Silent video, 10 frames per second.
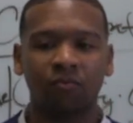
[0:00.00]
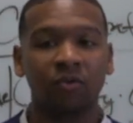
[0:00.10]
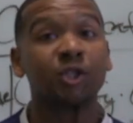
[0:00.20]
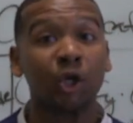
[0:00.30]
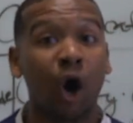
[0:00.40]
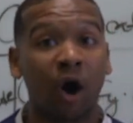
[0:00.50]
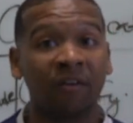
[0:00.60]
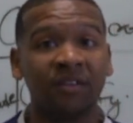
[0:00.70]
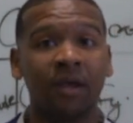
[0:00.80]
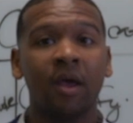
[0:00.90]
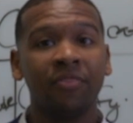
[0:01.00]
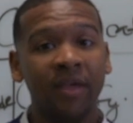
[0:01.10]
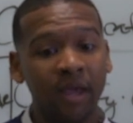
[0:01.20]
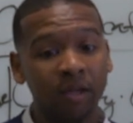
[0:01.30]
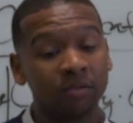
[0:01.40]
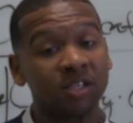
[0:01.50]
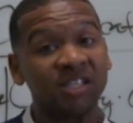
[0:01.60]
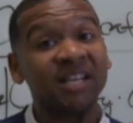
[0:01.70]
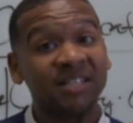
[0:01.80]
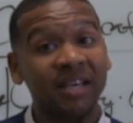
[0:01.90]
resolved, then
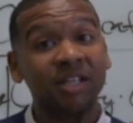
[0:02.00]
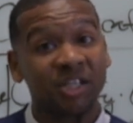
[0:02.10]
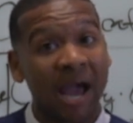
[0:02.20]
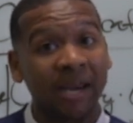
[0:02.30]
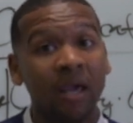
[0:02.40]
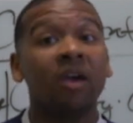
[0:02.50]
CC Johnny